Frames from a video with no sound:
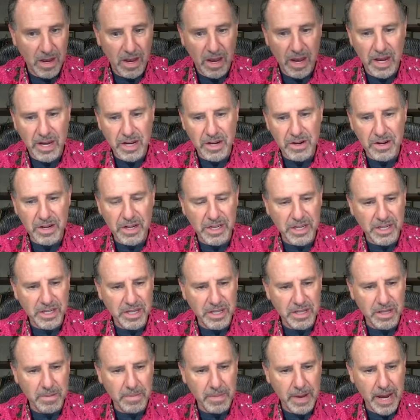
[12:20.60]
And you can see
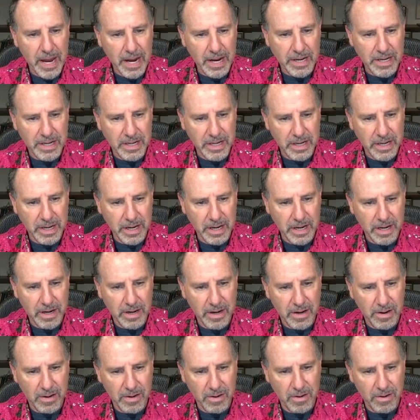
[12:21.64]
the MACD,
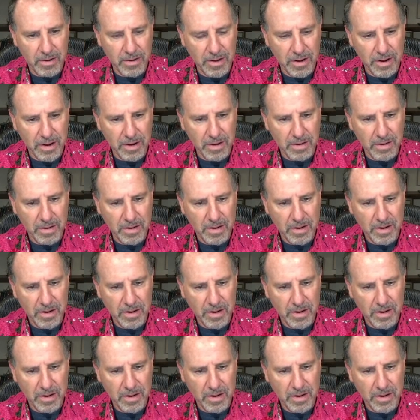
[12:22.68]
or